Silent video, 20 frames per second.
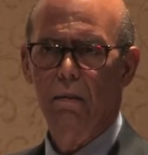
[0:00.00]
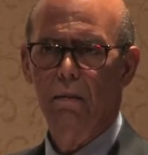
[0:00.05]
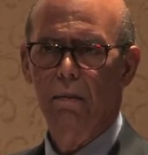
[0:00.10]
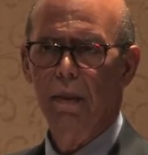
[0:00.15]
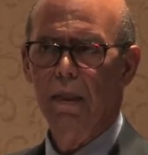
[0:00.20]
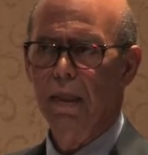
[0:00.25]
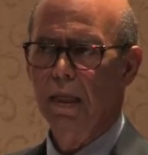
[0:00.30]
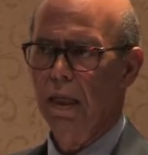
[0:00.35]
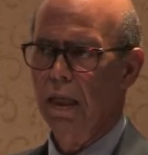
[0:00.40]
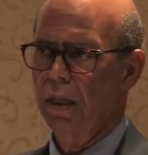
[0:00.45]

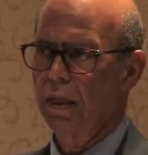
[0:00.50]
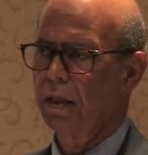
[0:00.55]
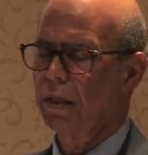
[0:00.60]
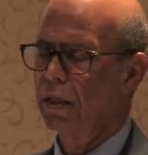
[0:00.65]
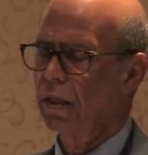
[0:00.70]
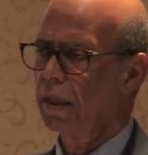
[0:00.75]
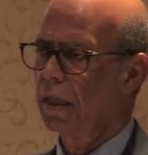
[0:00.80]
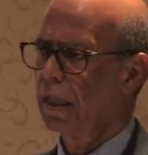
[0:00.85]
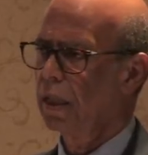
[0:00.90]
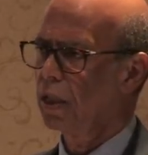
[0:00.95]

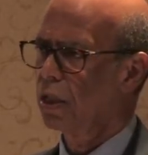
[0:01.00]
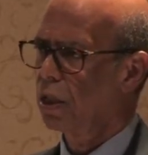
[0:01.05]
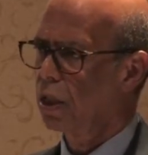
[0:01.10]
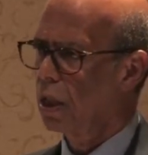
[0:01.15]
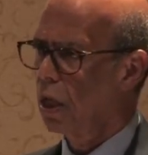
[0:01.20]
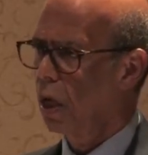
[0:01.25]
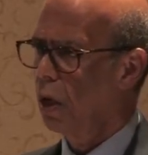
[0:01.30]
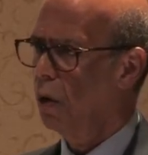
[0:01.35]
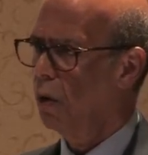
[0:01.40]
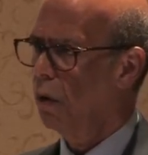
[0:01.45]
because it's
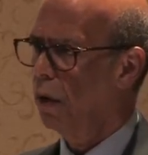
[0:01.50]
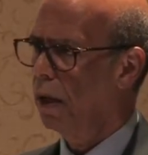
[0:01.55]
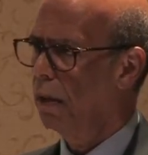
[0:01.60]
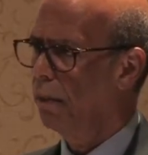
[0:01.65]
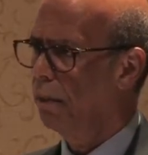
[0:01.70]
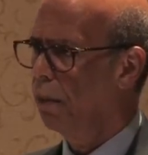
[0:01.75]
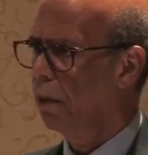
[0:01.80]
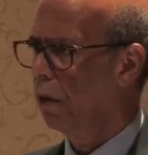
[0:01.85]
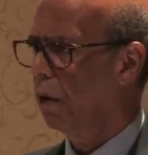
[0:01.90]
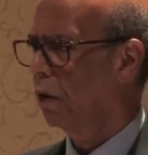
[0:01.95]
so
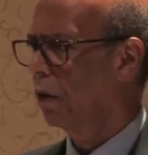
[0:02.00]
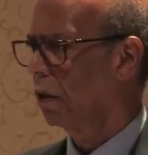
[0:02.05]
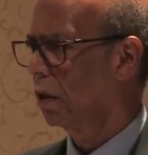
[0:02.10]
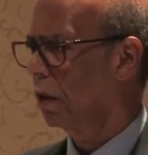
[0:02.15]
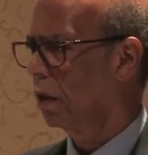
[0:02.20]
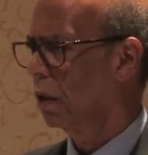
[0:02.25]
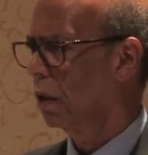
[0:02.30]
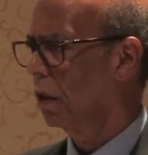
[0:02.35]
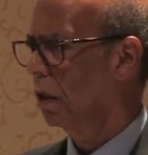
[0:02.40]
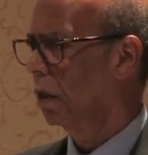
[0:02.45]

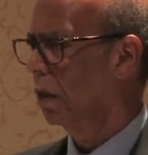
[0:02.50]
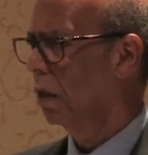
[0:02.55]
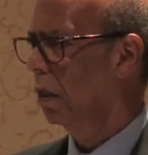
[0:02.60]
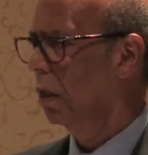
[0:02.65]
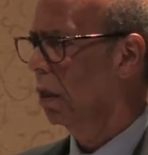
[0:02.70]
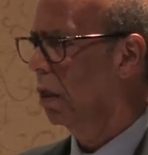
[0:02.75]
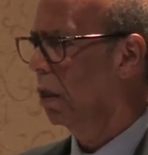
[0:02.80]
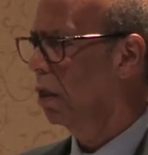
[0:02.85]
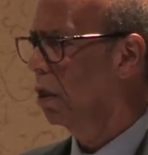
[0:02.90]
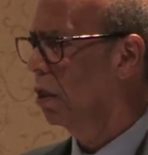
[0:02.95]
important
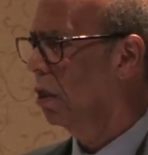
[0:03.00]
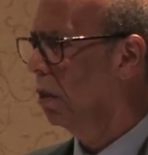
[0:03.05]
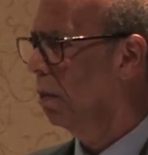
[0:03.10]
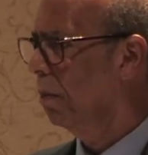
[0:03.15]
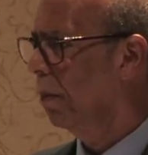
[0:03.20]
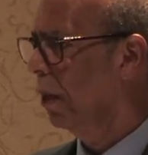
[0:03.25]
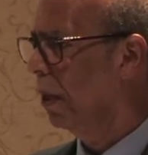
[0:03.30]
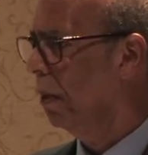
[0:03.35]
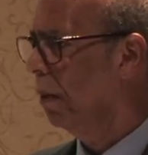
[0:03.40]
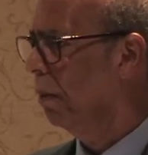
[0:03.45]
to
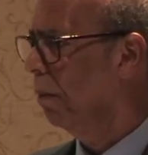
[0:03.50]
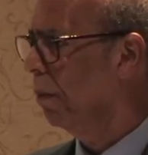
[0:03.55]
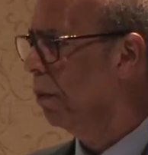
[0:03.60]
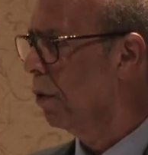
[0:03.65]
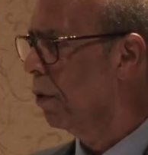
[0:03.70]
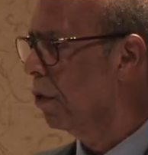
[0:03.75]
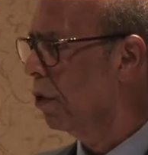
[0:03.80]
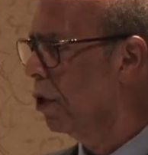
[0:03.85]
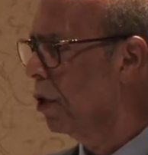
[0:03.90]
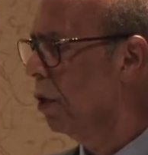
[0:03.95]
be
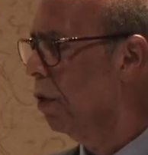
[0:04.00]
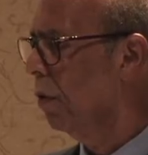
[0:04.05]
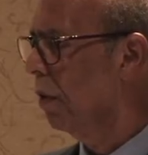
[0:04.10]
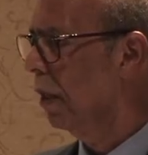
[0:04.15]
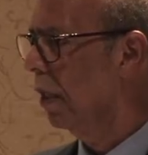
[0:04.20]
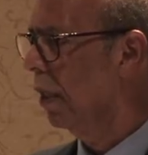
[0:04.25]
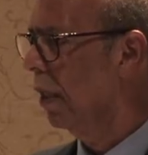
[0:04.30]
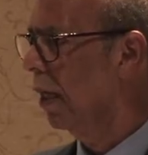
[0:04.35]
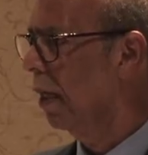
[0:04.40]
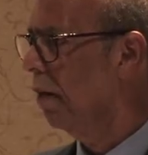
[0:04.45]

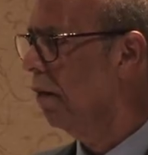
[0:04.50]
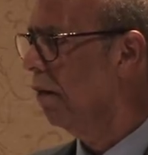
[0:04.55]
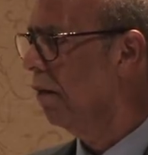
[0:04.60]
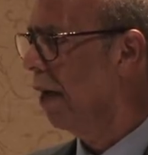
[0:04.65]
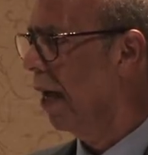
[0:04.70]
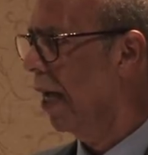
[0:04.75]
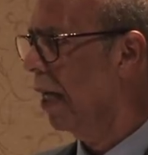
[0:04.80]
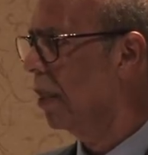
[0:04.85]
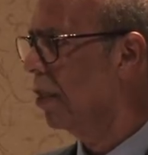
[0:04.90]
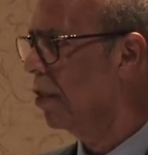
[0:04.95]
pursuing
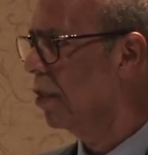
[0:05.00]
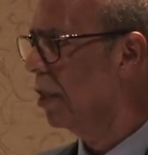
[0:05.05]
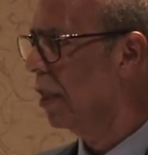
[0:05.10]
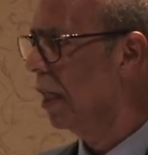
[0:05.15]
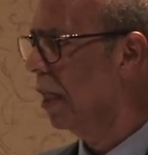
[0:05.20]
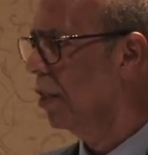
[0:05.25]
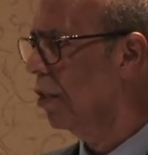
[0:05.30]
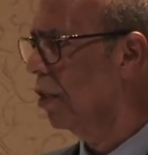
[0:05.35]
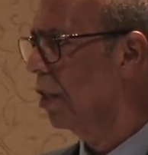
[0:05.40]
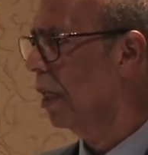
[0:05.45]
advanced
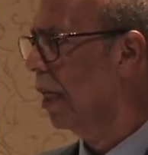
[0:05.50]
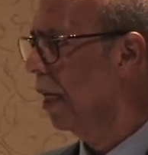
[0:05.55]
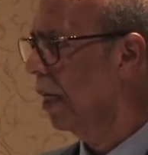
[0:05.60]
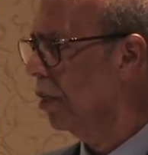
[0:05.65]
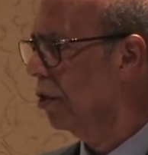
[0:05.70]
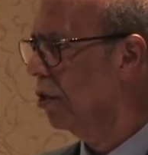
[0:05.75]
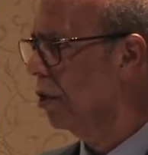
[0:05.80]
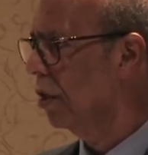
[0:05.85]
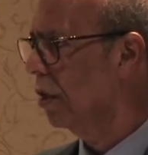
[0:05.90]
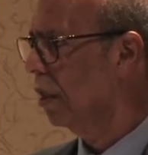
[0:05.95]

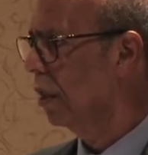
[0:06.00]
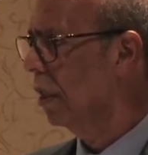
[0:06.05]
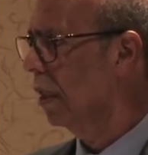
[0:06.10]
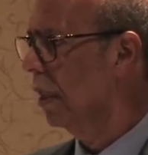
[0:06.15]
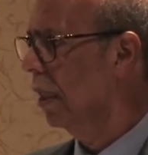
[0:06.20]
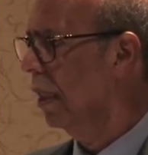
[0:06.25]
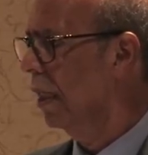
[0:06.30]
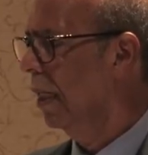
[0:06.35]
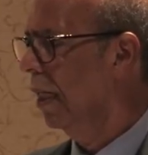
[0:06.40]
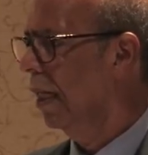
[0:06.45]
education
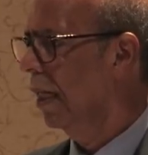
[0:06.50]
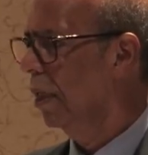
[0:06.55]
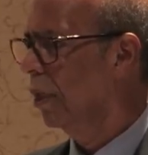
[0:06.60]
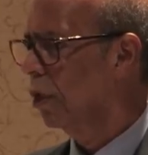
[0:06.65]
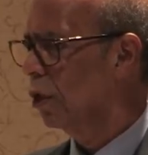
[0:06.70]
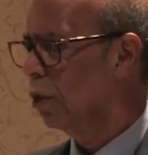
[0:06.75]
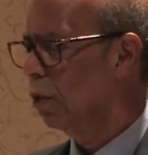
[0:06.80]
in the